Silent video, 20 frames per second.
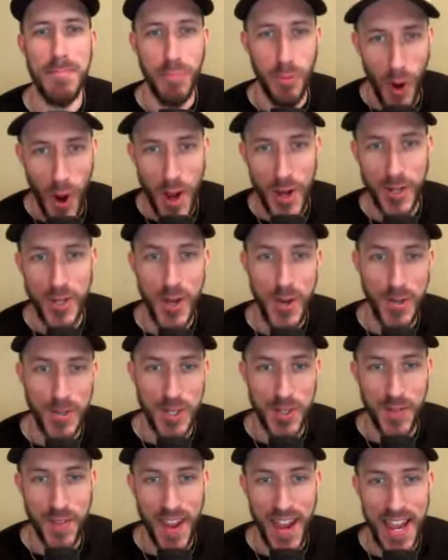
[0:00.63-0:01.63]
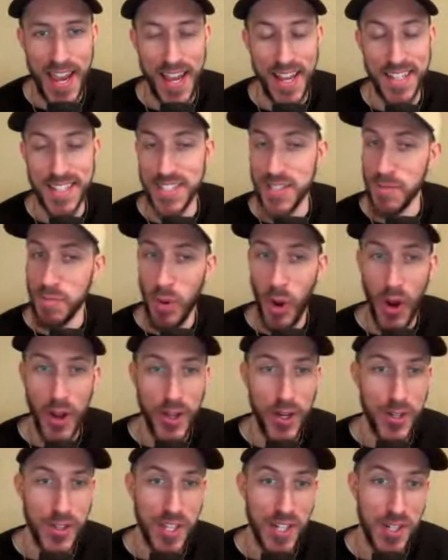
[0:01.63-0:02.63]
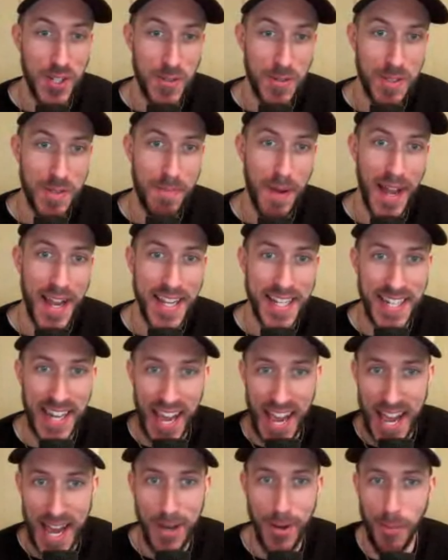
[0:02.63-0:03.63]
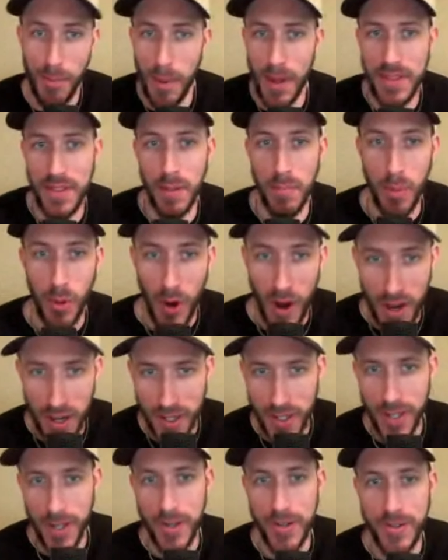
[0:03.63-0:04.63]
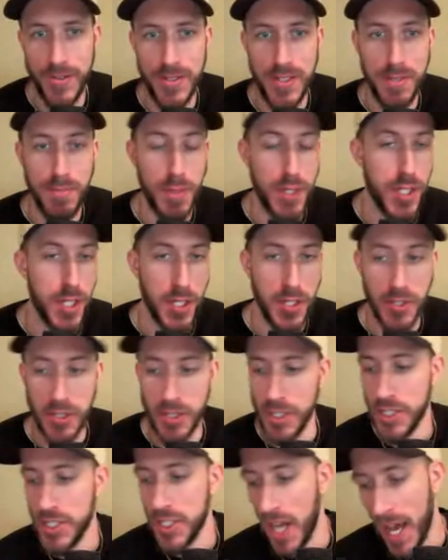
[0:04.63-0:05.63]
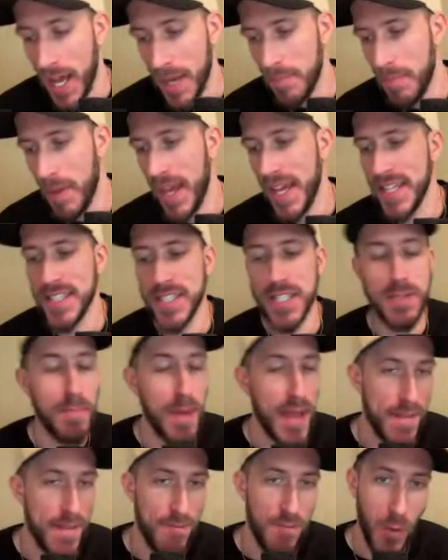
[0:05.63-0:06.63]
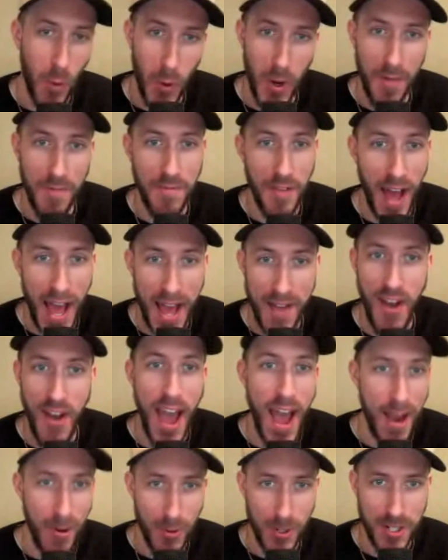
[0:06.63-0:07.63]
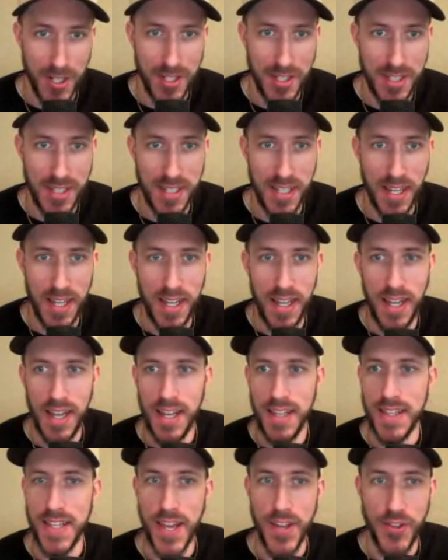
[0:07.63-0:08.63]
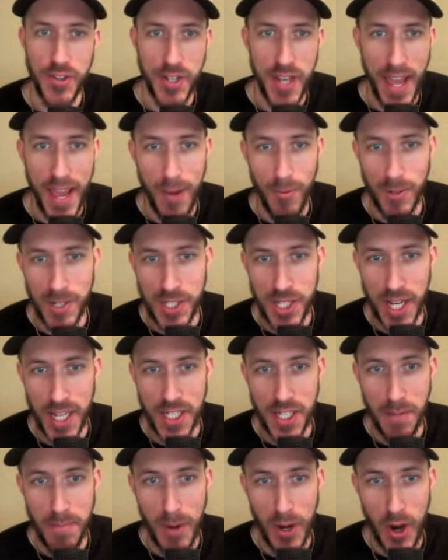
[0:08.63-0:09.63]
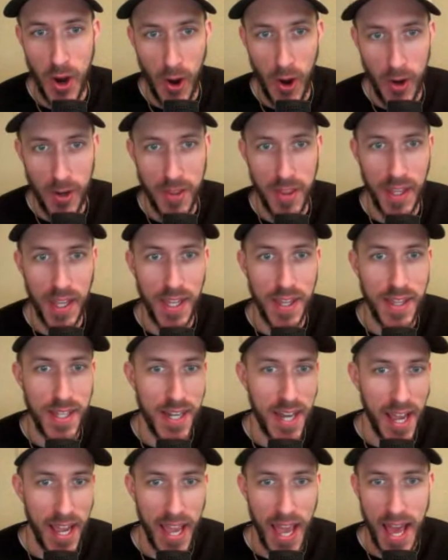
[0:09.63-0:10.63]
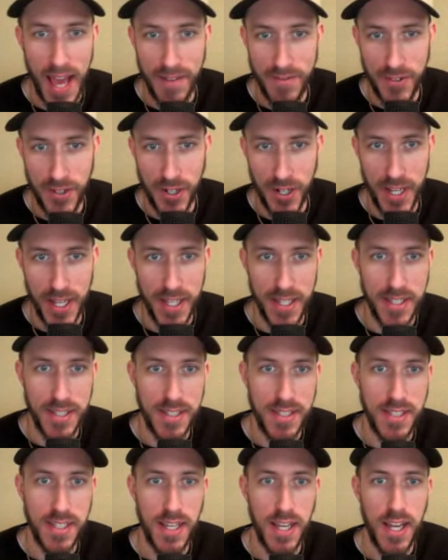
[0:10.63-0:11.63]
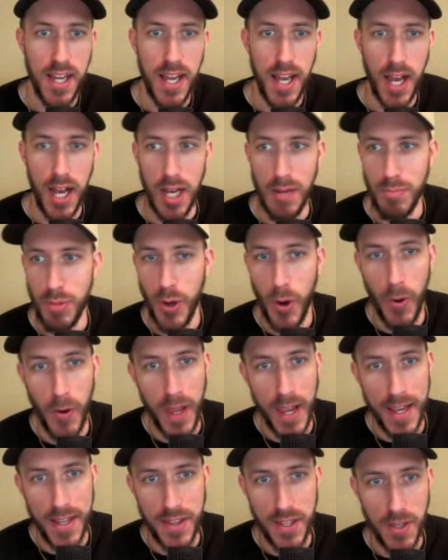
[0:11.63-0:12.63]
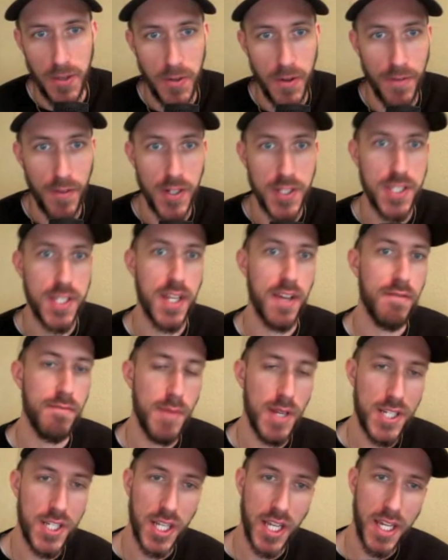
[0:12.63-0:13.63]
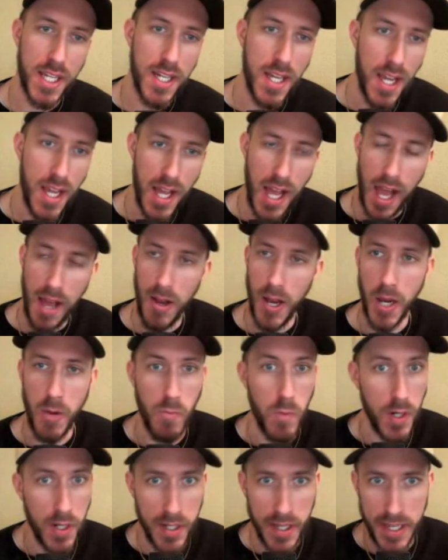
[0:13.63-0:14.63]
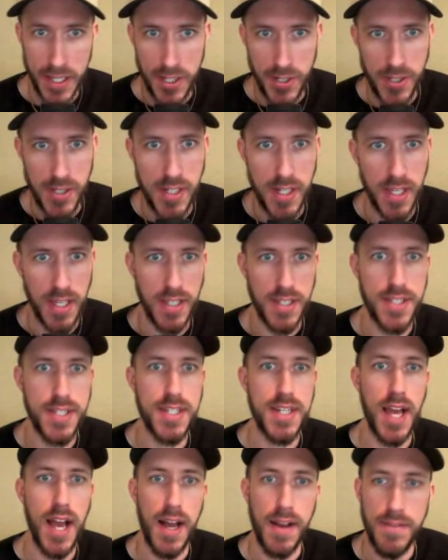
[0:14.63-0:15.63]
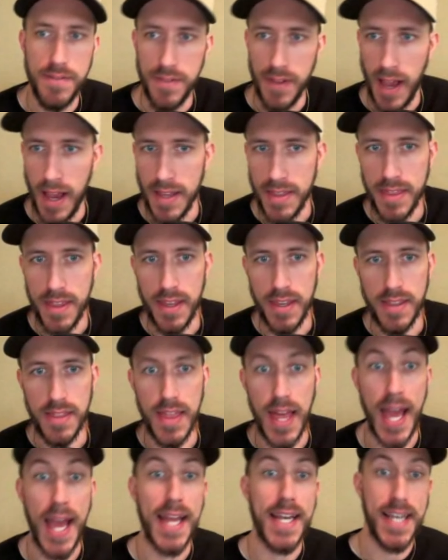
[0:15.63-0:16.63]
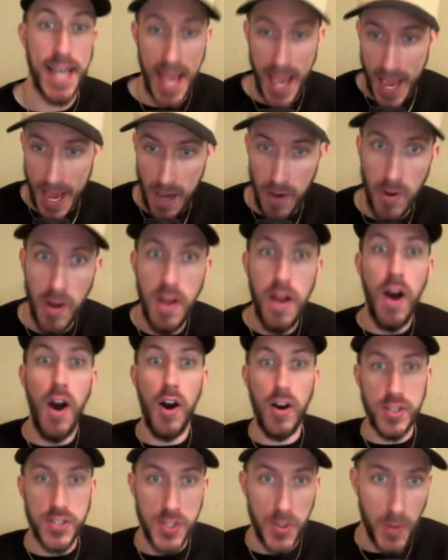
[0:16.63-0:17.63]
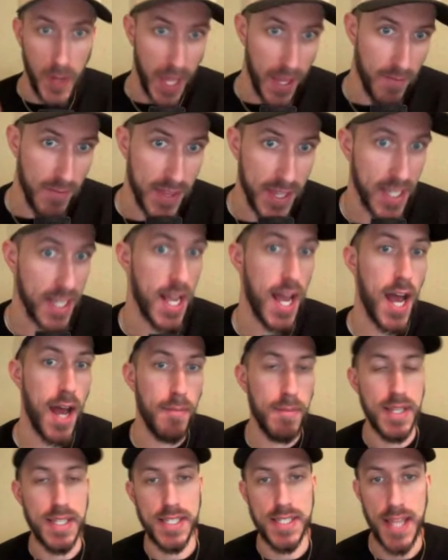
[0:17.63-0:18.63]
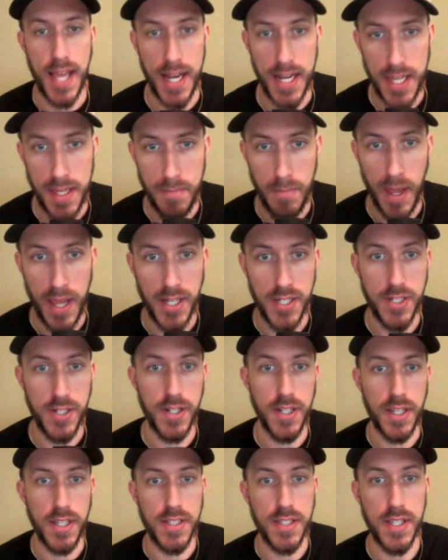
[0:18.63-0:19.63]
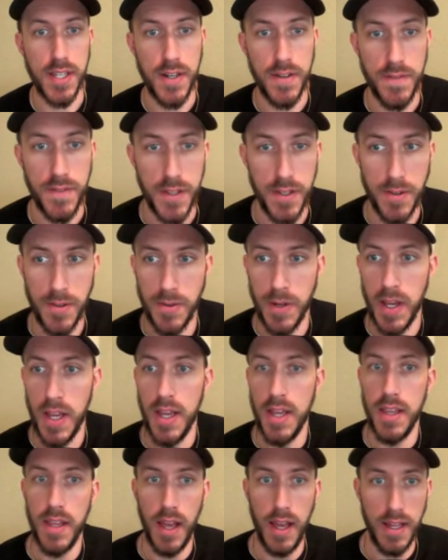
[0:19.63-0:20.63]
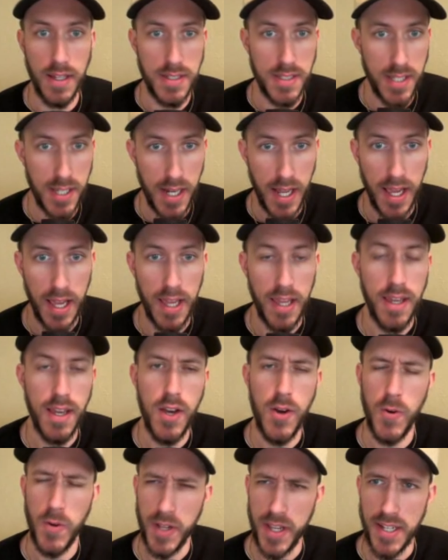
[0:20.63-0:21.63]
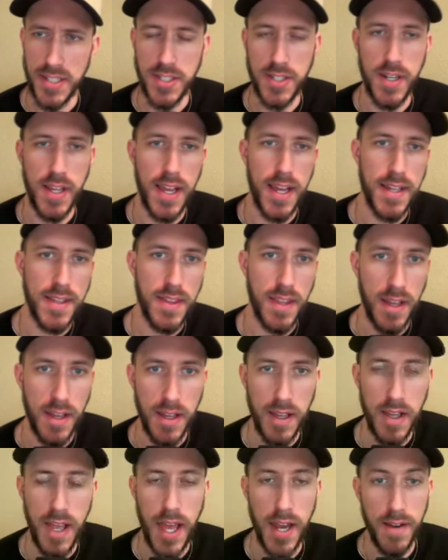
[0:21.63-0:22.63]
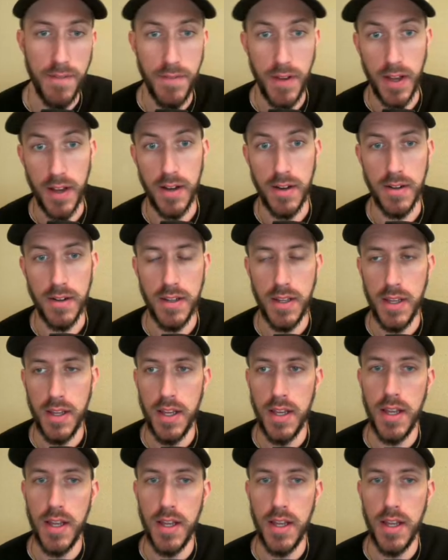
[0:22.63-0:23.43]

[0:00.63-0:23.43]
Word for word: Broncos fans, you probably heard the news by now, but the Broncos, particularly Sean Payton, spent four to five hours the other day with J J McCarthy the day after his uh, pro day at the University of Michigan. Uh, really interesting stuff. I think that now, also given the comments that he made during his interview uh, today or yesterday at the N F L